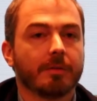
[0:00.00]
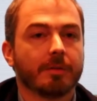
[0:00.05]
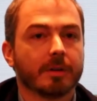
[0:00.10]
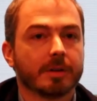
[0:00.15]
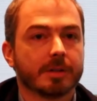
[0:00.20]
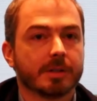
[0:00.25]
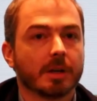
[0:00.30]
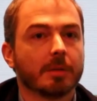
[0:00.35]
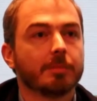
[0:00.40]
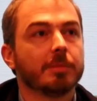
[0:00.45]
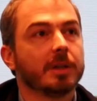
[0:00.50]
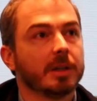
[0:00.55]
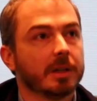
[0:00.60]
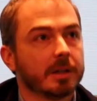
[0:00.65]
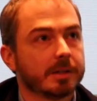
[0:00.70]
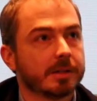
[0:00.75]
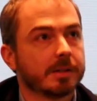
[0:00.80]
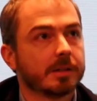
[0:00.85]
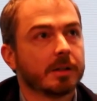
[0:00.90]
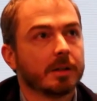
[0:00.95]
for some
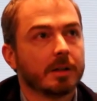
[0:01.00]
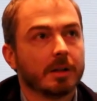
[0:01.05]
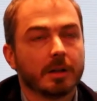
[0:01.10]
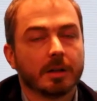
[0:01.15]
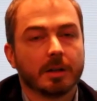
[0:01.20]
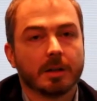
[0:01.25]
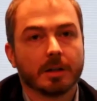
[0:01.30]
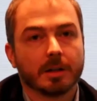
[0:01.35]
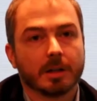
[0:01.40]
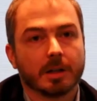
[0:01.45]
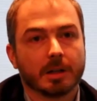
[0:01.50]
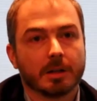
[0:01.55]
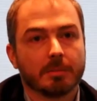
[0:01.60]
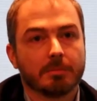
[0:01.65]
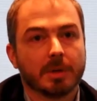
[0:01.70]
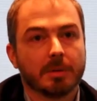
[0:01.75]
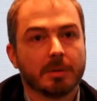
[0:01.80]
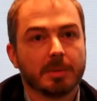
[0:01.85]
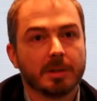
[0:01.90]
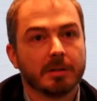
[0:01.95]
years,
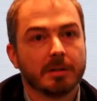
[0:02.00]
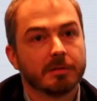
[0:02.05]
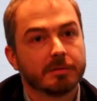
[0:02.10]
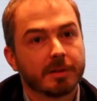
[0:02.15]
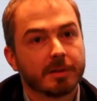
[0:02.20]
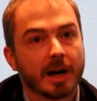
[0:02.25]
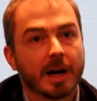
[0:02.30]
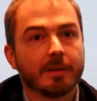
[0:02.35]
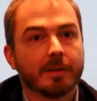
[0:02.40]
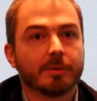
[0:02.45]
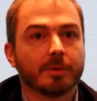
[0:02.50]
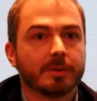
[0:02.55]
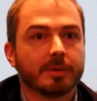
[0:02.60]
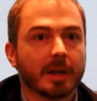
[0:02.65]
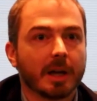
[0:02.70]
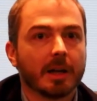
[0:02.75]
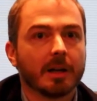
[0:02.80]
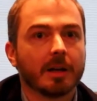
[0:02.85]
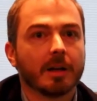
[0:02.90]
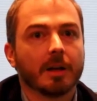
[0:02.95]
maybe 5 to
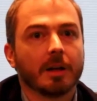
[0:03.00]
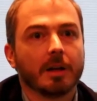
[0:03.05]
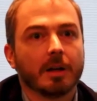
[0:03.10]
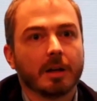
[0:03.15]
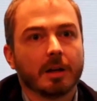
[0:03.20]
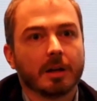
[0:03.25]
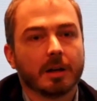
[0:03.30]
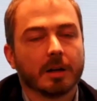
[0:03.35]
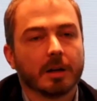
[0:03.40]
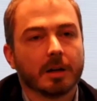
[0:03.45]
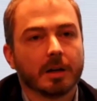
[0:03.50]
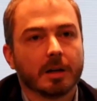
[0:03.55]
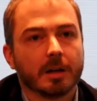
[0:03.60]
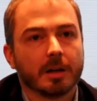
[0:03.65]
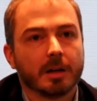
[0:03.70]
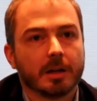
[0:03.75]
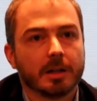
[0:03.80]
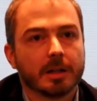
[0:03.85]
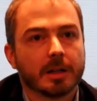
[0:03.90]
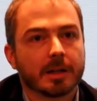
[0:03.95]
10,
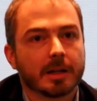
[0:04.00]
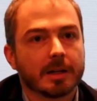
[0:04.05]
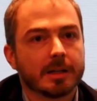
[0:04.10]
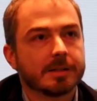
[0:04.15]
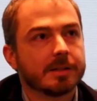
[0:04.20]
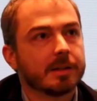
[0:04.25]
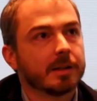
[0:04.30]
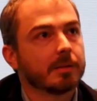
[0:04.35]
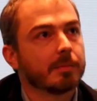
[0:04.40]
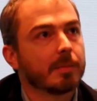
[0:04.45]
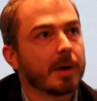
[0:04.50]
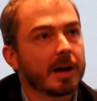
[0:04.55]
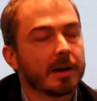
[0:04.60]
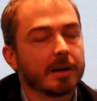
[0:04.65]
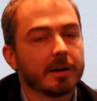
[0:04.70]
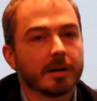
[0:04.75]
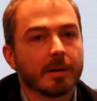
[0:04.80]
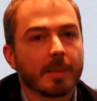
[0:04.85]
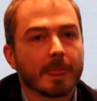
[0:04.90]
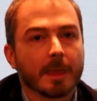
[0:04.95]
in a realistic
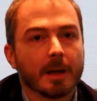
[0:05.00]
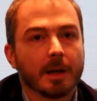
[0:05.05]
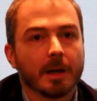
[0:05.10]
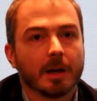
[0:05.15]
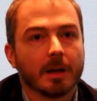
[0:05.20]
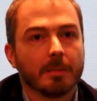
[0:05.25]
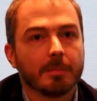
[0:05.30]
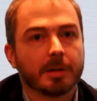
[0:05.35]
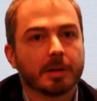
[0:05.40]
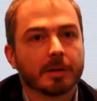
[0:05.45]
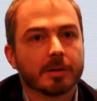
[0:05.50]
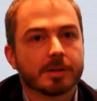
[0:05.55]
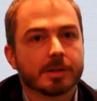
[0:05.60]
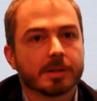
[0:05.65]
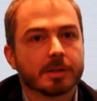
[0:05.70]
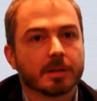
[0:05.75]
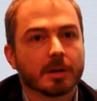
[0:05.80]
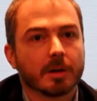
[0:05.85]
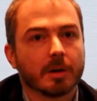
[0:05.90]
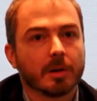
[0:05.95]
manner,
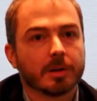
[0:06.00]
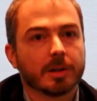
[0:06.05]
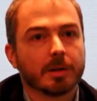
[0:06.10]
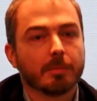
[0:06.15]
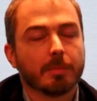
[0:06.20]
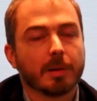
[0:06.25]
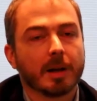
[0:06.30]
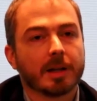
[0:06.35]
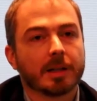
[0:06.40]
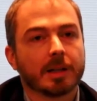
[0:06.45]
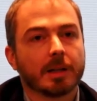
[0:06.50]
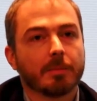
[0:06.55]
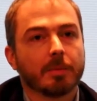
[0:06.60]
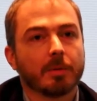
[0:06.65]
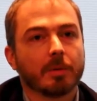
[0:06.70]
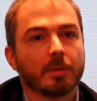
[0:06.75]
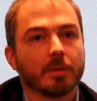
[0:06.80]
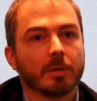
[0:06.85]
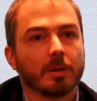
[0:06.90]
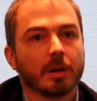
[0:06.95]
because all the
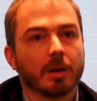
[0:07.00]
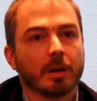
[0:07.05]
implantable